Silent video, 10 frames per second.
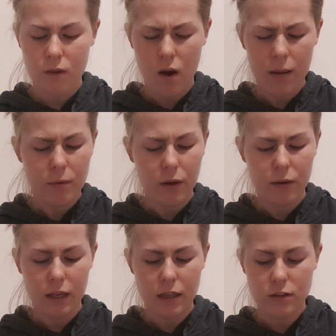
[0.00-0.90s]
I'm
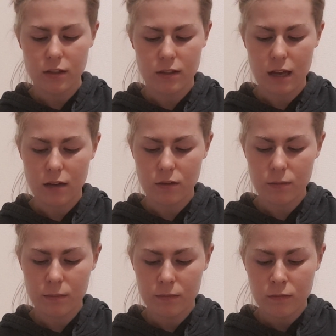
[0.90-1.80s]
lonely, she said.
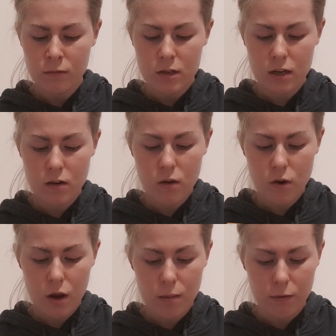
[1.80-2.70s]
She had not
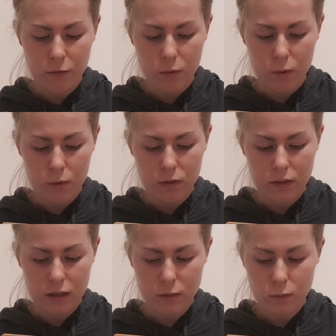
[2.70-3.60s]
known before that
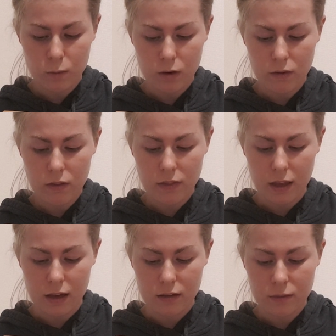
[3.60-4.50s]
this was one of the
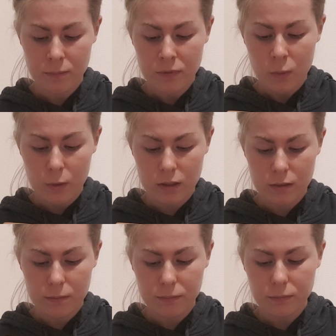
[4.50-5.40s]
things which,